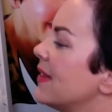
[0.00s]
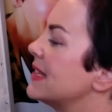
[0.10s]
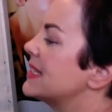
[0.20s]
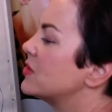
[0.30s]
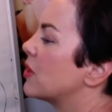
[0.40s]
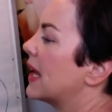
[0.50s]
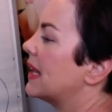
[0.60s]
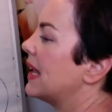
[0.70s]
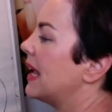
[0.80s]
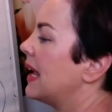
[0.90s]
this dragon
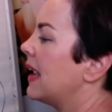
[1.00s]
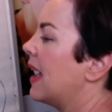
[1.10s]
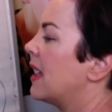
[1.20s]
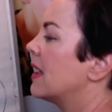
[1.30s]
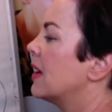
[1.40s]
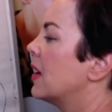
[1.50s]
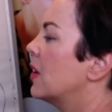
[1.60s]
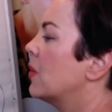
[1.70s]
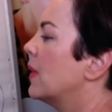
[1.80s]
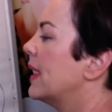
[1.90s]
here,
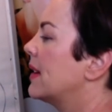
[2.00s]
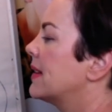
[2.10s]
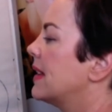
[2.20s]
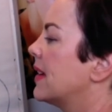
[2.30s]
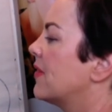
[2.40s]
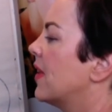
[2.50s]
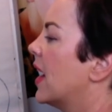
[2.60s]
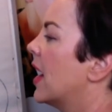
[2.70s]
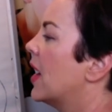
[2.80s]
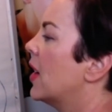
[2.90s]
we could give
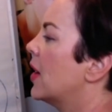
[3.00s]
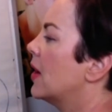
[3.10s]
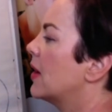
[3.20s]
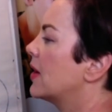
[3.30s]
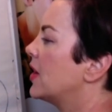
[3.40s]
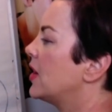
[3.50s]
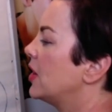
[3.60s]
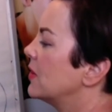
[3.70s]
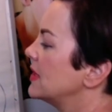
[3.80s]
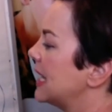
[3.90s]
her
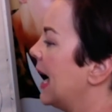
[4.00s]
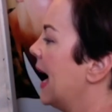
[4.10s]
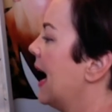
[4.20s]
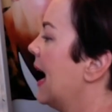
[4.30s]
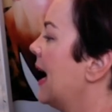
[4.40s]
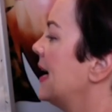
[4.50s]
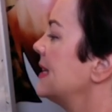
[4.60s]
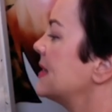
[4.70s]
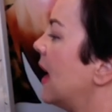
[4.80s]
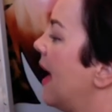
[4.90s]
cute
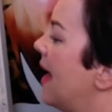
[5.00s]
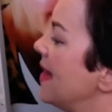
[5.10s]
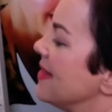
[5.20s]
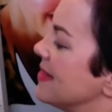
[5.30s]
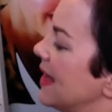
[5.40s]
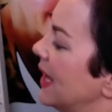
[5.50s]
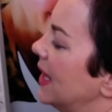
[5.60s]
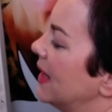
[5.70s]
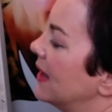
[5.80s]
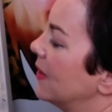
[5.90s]
eyes. I
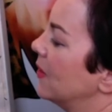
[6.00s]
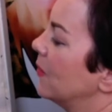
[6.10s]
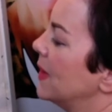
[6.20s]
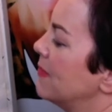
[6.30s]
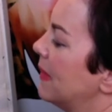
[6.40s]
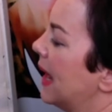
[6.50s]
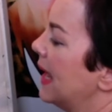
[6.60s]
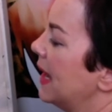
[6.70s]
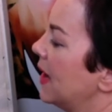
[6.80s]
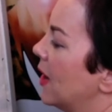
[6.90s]
think we
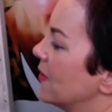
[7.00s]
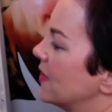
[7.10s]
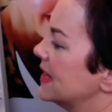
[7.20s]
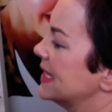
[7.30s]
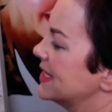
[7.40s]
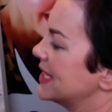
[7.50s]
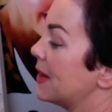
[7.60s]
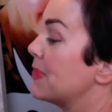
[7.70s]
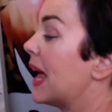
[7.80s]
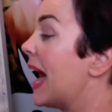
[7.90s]
might go for this shape,
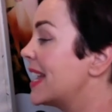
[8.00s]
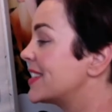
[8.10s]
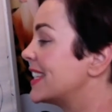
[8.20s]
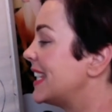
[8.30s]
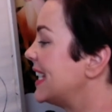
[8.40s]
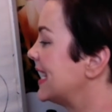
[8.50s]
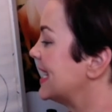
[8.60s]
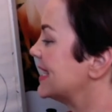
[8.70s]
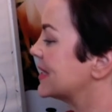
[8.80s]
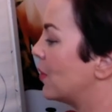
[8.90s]
but actually it
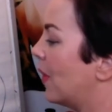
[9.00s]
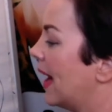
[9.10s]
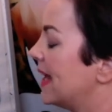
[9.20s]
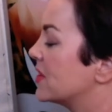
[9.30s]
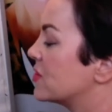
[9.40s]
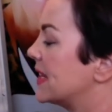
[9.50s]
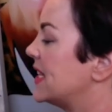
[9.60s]
is quite a tricky